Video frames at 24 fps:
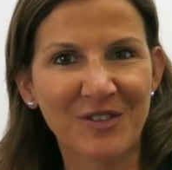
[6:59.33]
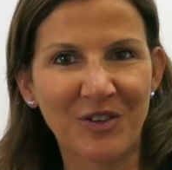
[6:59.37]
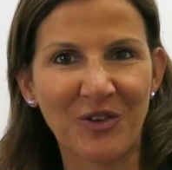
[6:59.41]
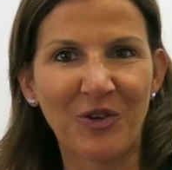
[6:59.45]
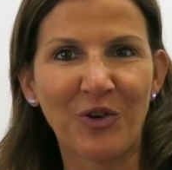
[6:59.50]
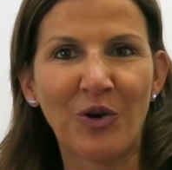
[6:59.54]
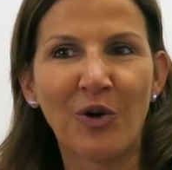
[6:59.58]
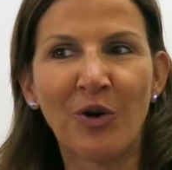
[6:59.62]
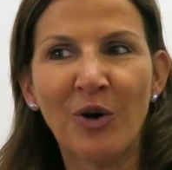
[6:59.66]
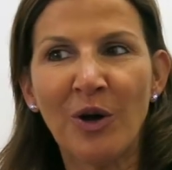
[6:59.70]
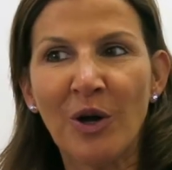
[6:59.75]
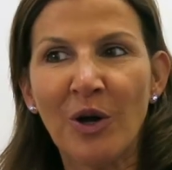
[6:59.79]

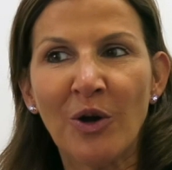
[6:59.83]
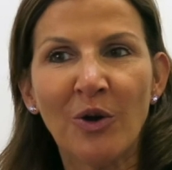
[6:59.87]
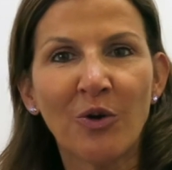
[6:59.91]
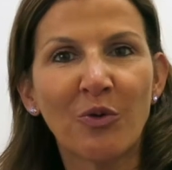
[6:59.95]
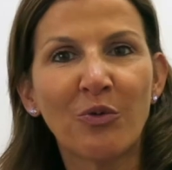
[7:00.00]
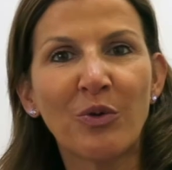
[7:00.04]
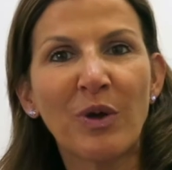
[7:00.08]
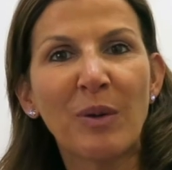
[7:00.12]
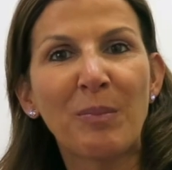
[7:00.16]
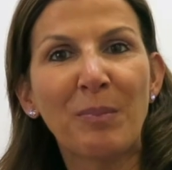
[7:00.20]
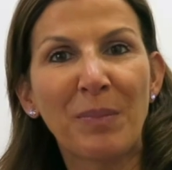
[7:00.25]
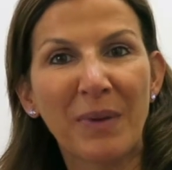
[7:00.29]
So
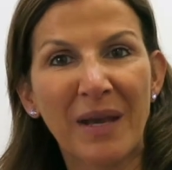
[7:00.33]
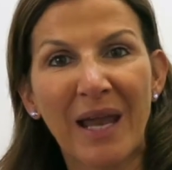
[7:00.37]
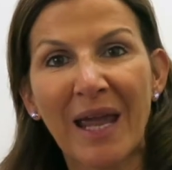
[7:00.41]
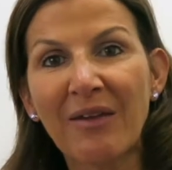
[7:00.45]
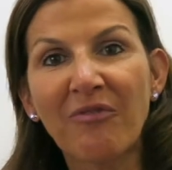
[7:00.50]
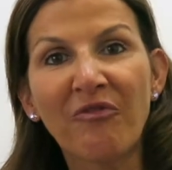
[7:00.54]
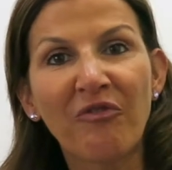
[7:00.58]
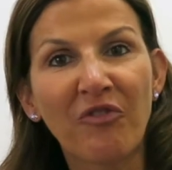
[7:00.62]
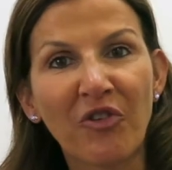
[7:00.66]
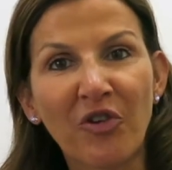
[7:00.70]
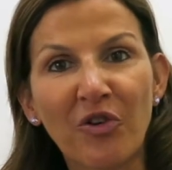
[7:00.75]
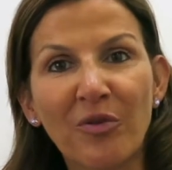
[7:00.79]
we
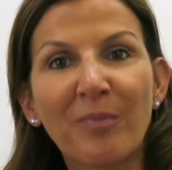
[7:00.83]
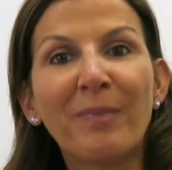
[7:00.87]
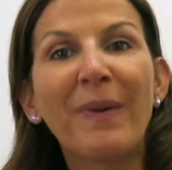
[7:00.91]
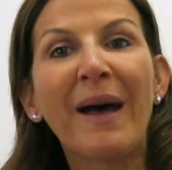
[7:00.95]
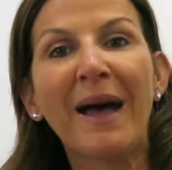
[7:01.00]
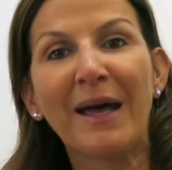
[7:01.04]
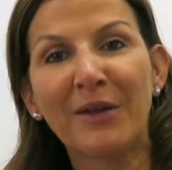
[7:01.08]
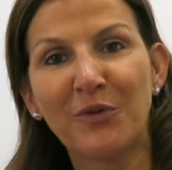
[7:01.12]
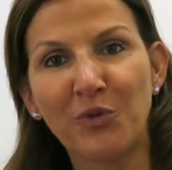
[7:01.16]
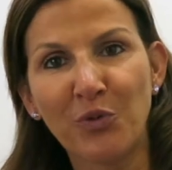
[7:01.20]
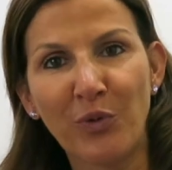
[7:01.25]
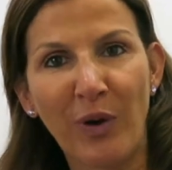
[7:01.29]
pray for
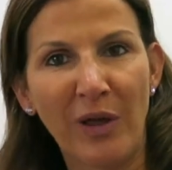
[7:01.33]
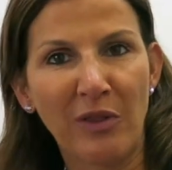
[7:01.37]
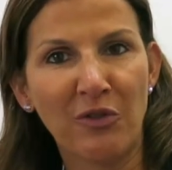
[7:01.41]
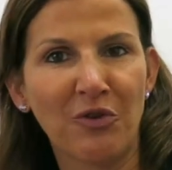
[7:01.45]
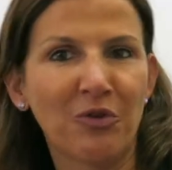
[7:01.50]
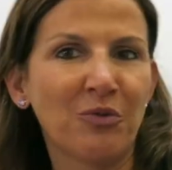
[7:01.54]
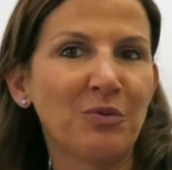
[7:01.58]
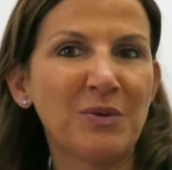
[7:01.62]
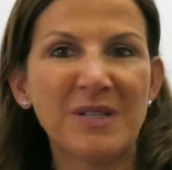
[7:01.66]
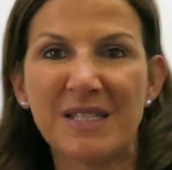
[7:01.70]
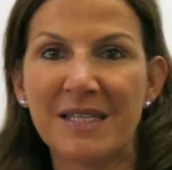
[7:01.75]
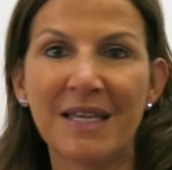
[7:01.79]
bad
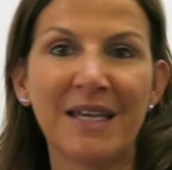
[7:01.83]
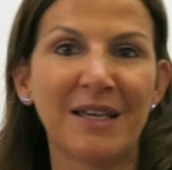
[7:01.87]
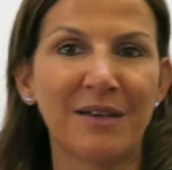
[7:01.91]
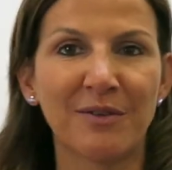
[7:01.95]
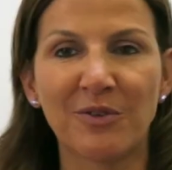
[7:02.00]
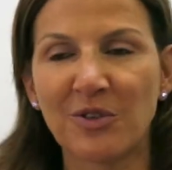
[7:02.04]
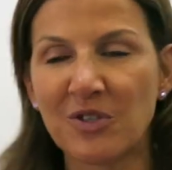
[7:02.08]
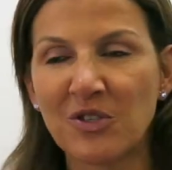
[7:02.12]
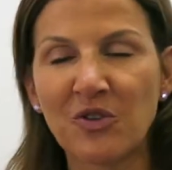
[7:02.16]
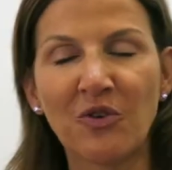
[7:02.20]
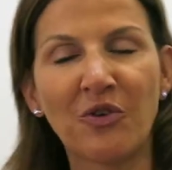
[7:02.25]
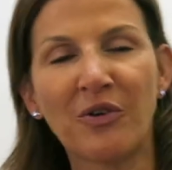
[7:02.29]
weather. We say,
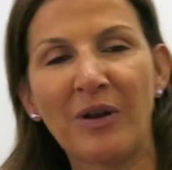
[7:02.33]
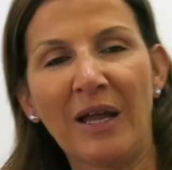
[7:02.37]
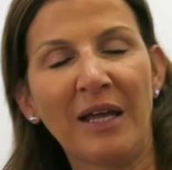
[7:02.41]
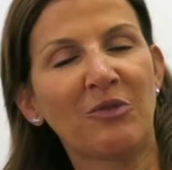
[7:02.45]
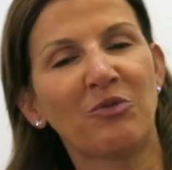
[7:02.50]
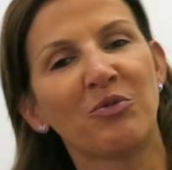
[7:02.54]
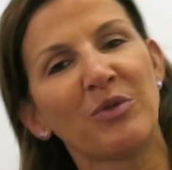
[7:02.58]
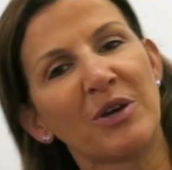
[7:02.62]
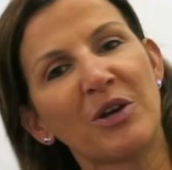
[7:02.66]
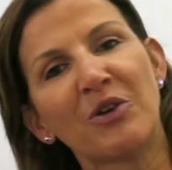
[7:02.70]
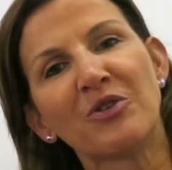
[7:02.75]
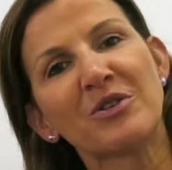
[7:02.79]
it's all
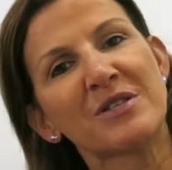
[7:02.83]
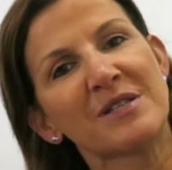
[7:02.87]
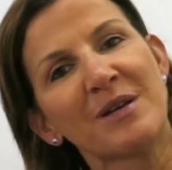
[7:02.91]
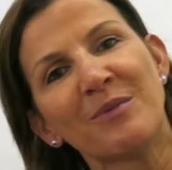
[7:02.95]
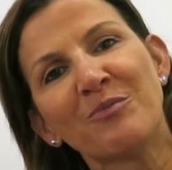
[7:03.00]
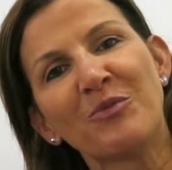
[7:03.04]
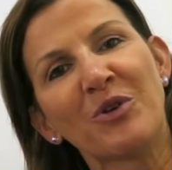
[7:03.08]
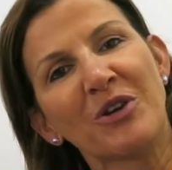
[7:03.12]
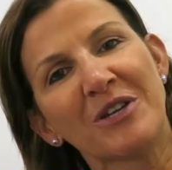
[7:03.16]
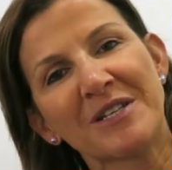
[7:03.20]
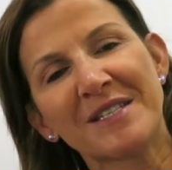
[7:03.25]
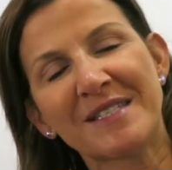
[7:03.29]
right, we go
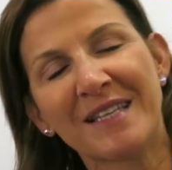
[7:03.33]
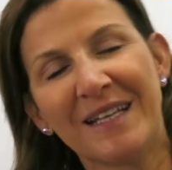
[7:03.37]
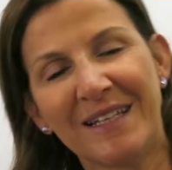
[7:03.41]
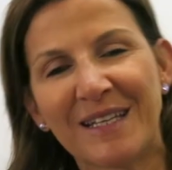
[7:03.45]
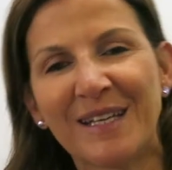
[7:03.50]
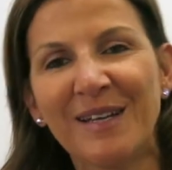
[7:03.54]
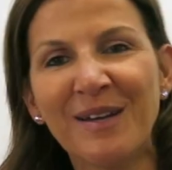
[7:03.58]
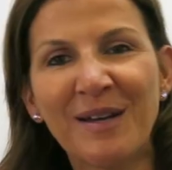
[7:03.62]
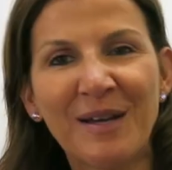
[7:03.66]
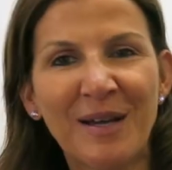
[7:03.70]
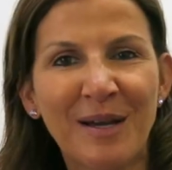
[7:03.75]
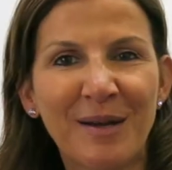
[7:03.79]
somewhere
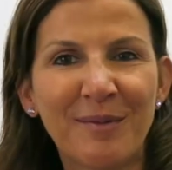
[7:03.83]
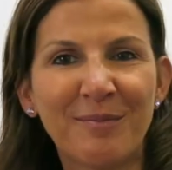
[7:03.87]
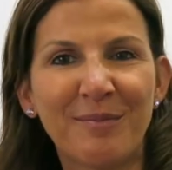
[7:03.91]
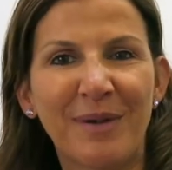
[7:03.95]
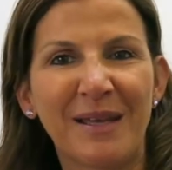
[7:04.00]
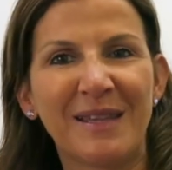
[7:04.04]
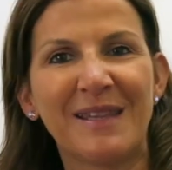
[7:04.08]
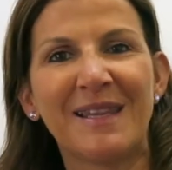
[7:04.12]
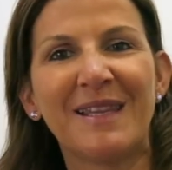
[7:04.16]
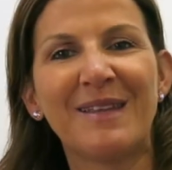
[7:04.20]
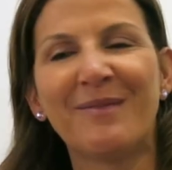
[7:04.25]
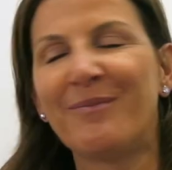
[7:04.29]
sunny,
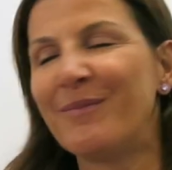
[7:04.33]
but